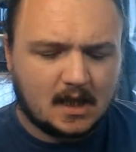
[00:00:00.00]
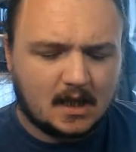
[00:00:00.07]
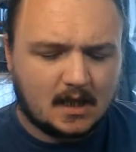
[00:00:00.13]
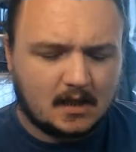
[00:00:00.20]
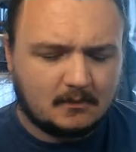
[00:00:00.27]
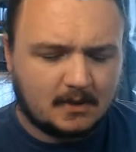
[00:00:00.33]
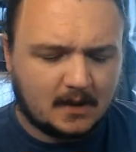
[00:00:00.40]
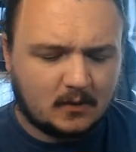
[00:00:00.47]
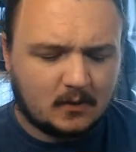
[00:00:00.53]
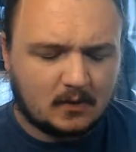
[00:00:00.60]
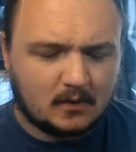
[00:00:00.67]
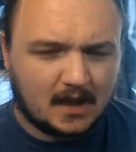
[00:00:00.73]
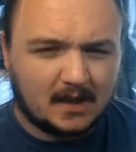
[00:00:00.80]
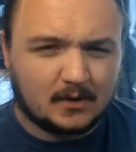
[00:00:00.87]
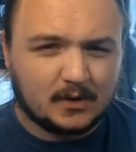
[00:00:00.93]
about
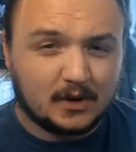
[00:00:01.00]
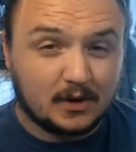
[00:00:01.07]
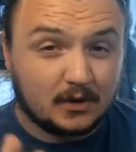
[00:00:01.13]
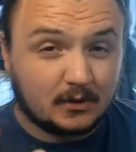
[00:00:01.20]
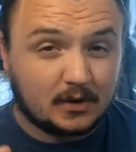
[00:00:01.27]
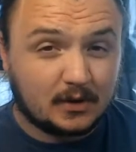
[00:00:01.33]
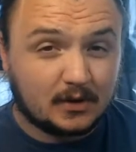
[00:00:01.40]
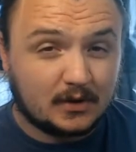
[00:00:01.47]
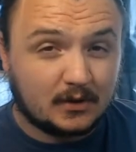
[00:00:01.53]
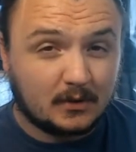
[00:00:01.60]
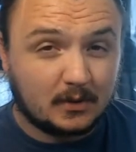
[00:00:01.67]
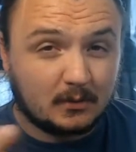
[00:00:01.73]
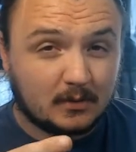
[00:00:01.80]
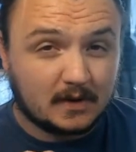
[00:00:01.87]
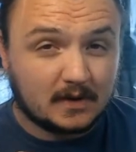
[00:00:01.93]
how you can do
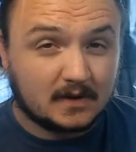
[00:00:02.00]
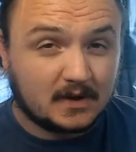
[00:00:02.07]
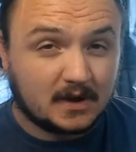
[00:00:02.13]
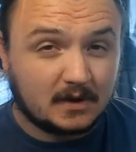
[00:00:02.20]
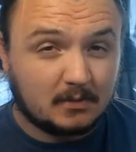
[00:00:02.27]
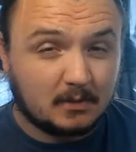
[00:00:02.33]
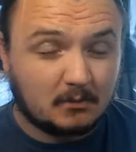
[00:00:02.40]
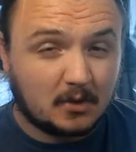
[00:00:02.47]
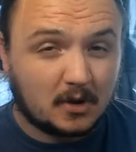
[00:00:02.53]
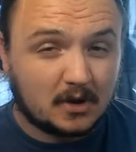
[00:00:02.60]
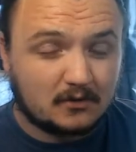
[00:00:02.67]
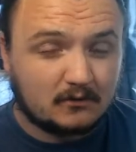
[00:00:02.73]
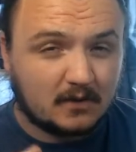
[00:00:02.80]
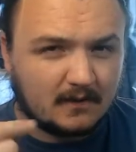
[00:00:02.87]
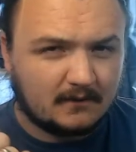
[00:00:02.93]
it with a cheaper
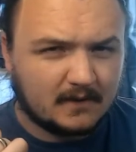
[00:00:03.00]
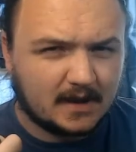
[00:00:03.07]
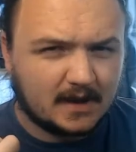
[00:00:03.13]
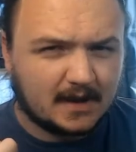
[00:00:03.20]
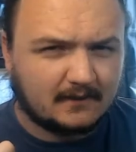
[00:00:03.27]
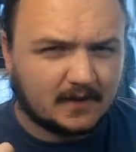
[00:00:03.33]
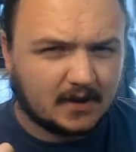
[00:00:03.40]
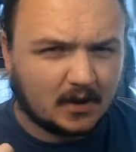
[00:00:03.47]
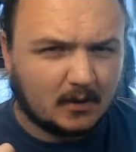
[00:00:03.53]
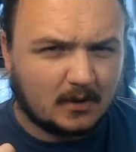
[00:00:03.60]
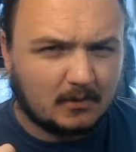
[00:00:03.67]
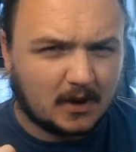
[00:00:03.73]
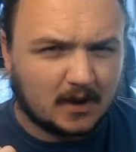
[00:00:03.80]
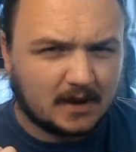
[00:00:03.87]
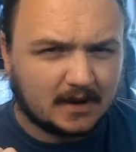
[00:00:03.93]
brush rather than having to go and
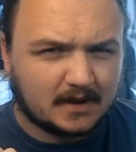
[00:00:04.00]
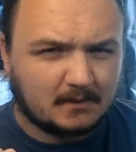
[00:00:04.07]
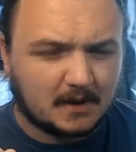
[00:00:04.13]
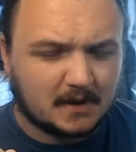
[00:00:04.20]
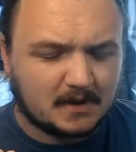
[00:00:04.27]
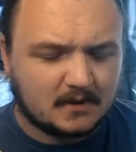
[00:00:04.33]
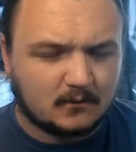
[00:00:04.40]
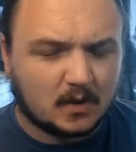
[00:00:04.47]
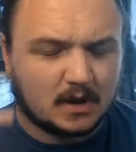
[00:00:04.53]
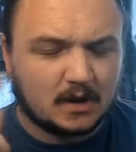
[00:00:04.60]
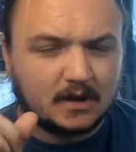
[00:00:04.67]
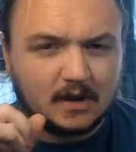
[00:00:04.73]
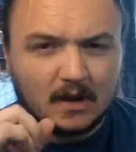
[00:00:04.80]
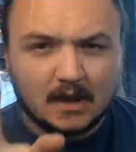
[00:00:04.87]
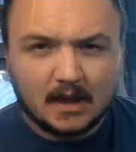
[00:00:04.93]
buy an expensive one.
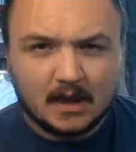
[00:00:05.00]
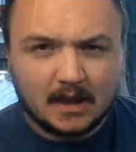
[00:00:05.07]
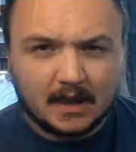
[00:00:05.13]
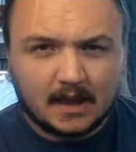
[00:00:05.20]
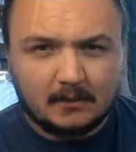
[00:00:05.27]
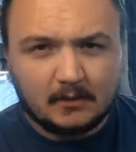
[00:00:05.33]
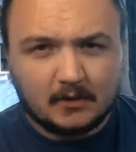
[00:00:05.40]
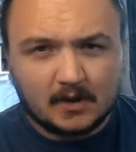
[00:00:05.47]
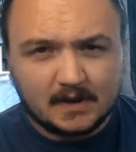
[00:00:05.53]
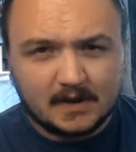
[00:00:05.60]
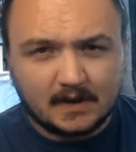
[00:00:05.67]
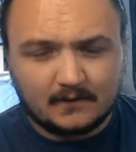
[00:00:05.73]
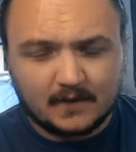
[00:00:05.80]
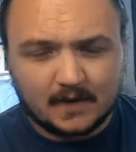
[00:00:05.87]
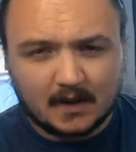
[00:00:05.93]
Keep your eyes
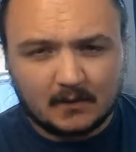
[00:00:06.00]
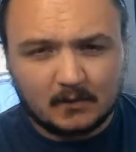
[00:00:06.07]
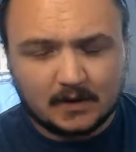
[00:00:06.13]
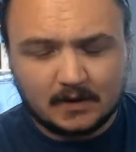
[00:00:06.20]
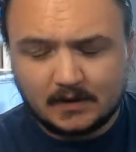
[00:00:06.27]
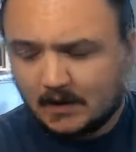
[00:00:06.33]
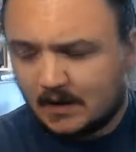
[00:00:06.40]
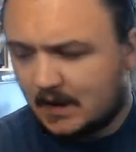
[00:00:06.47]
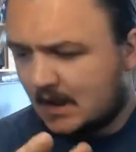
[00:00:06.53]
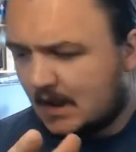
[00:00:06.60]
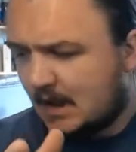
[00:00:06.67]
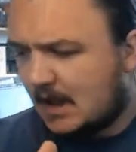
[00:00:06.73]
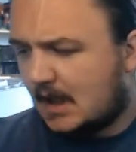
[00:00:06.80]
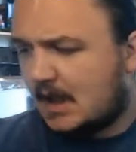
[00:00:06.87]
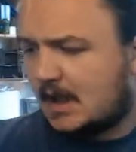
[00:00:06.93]
out for that one.
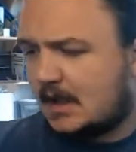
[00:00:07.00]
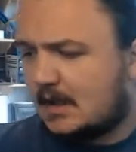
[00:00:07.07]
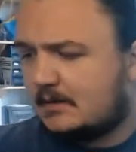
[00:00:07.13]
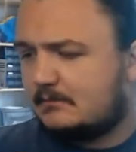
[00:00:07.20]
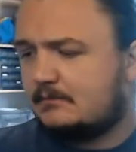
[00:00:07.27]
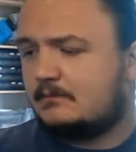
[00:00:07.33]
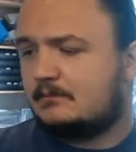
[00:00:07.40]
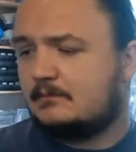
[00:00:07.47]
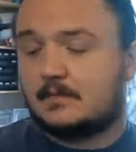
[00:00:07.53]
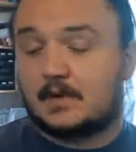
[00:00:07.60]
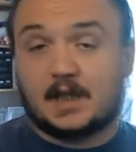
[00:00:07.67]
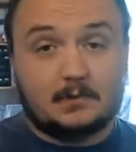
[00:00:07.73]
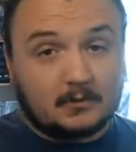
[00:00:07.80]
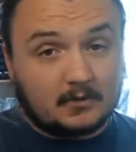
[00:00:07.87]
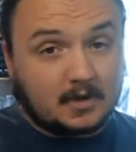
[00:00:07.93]

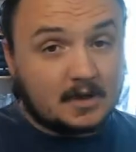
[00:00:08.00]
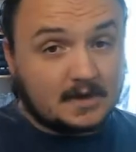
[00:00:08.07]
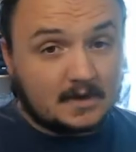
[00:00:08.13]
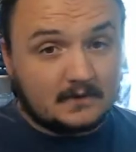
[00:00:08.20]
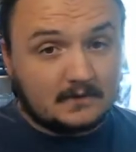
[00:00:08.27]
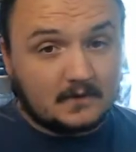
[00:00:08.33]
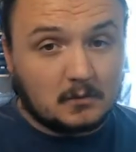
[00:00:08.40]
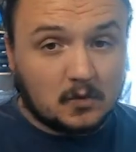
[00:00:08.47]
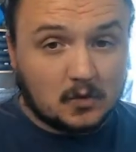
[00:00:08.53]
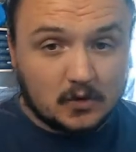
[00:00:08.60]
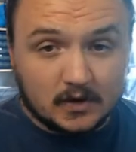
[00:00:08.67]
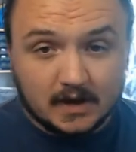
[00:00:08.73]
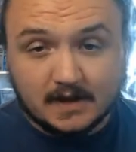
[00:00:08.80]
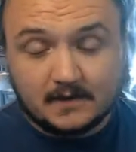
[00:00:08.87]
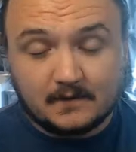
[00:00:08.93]
Keep your eyes out for more of
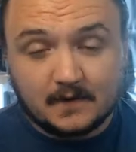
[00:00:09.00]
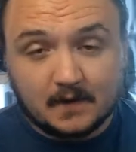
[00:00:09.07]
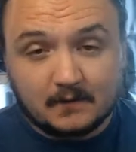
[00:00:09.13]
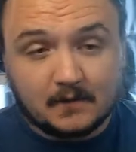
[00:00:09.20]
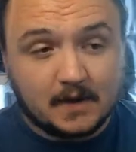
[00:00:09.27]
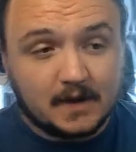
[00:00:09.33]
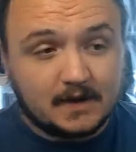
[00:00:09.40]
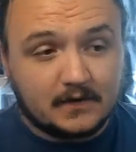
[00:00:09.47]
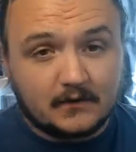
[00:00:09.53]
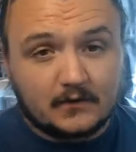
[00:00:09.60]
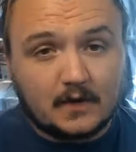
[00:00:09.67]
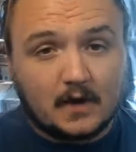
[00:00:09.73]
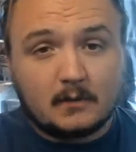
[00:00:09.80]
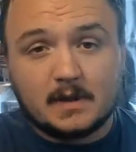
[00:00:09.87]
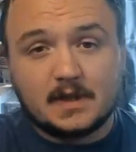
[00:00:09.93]
these. Feel free to
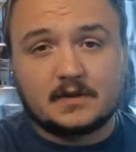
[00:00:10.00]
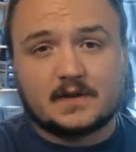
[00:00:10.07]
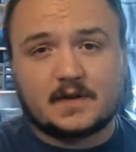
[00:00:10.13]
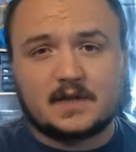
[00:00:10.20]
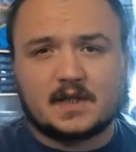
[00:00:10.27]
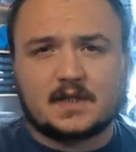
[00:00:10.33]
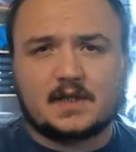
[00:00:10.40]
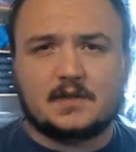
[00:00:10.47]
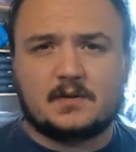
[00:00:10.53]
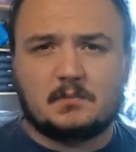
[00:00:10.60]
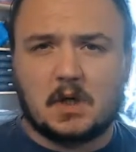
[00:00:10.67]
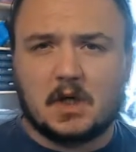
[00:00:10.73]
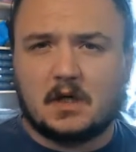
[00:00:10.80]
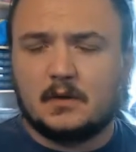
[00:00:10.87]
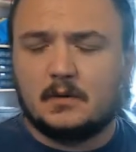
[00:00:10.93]
throw in your suggestions
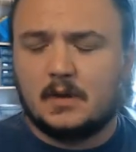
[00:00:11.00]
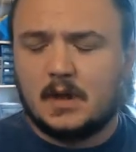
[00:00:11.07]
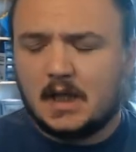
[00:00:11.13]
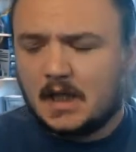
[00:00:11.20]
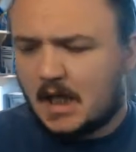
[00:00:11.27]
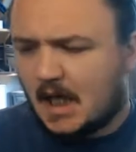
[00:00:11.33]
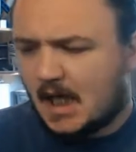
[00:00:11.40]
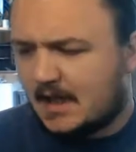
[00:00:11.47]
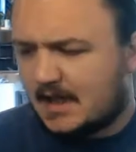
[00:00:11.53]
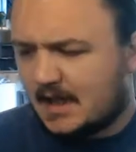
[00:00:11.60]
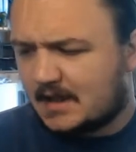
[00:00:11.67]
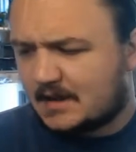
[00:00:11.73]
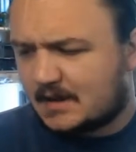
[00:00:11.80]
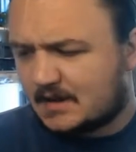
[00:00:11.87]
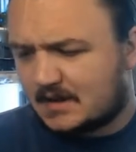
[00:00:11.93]
below, and that
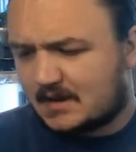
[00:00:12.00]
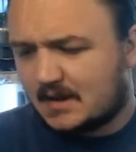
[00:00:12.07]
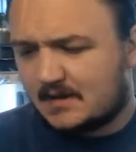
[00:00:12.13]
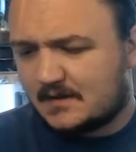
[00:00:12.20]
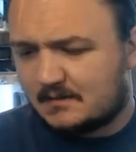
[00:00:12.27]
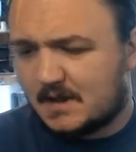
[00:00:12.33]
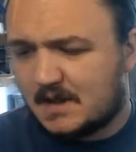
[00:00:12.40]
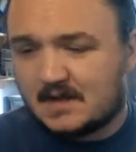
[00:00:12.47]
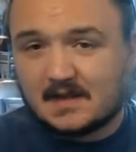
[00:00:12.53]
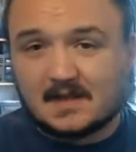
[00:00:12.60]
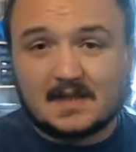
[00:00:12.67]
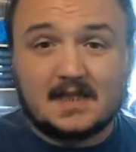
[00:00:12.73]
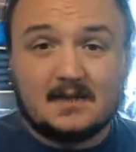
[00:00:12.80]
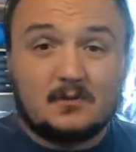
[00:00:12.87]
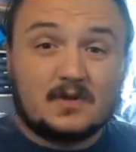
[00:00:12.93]
just leaves me to
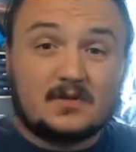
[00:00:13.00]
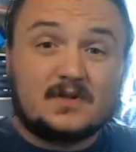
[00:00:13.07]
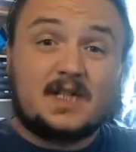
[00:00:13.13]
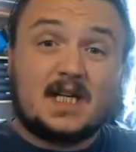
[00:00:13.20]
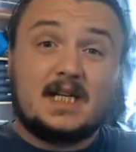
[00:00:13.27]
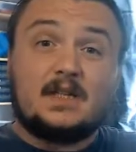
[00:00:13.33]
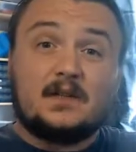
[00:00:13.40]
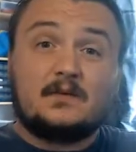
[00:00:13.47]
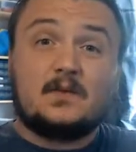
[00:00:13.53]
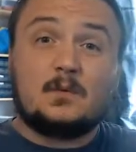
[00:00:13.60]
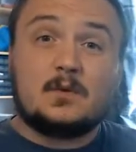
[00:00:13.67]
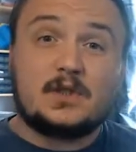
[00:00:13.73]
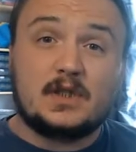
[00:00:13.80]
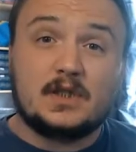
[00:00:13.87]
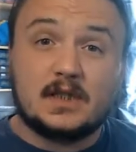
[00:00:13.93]
say, well, thank you for
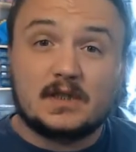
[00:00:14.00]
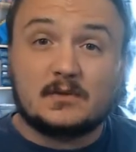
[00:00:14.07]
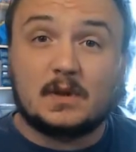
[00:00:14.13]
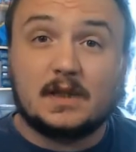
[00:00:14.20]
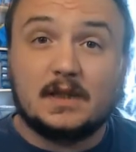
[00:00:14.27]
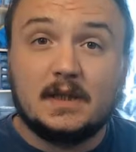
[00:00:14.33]
watching this one.